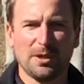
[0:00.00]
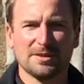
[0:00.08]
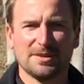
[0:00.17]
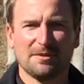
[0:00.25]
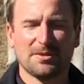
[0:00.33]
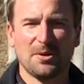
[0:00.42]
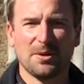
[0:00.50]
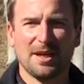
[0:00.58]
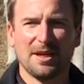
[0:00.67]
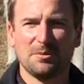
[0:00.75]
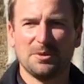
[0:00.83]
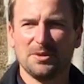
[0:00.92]
stuff going
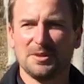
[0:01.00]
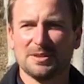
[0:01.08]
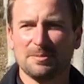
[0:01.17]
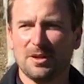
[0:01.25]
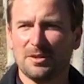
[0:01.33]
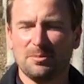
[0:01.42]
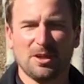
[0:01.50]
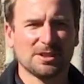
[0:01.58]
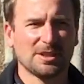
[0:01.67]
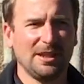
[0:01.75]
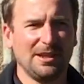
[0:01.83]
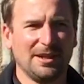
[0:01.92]
on. We're doing some underbrush
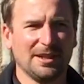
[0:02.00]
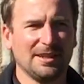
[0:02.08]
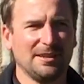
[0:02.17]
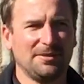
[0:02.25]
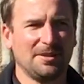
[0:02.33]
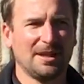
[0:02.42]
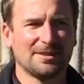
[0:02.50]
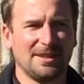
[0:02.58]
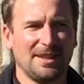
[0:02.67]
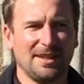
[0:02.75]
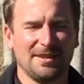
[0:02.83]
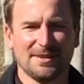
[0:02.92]
clearing. If you're out
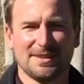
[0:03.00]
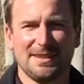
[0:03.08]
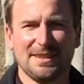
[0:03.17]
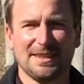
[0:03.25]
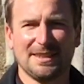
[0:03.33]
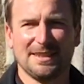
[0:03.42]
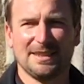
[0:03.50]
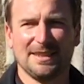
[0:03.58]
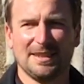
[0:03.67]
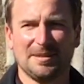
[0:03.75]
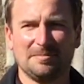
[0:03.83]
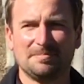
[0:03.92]
today, you'll see it.
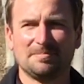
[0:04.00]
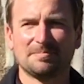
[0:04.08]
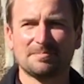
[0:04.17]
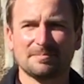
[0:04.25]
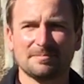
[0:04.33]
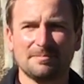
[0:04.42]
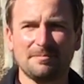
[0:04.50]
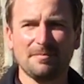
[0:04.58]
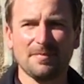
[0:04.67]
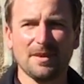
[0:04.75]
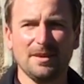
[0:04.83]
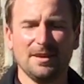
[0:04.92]

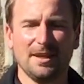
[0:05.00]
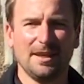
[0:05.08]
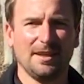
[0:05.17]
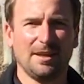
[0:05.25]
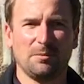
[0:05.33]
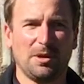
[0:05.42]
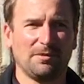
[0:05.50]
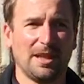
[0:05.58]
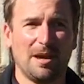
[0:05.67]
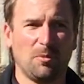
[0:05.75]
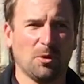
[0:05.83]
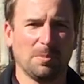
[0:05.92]
And we have a
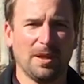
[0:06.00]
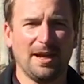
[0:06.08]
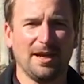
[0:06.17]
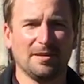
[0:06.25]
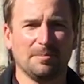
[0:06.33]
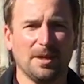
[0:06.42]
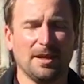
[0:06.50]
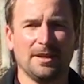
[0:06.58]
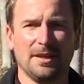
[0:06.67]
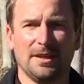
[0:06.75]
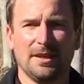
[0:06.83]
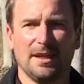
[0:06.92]
lot more planned, but
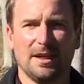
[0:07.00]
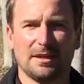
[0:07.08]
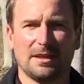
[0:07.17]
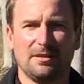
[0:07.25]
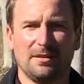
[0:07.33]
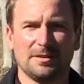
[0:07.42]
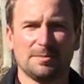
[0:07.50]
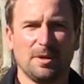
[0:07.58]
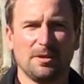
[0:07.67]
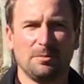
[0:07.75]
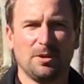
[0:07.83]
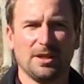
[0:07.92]
clearing some
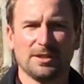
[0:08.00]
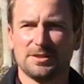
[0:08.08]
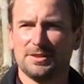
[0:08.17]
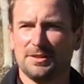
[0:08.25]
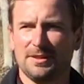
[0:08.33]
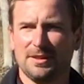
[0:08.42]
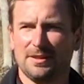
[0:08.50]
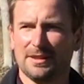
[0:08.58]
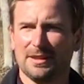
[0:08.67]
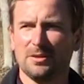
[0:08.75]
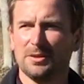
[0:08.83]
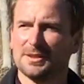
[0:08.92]
underbrush, on
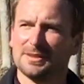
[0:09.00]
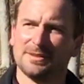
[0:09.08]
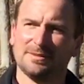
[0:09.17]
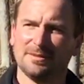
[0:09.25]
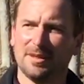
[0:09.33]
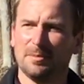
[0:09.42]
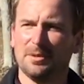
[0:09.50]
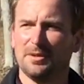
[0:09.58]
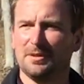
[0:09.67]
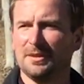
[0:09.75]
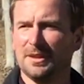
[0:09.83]
Lewis number,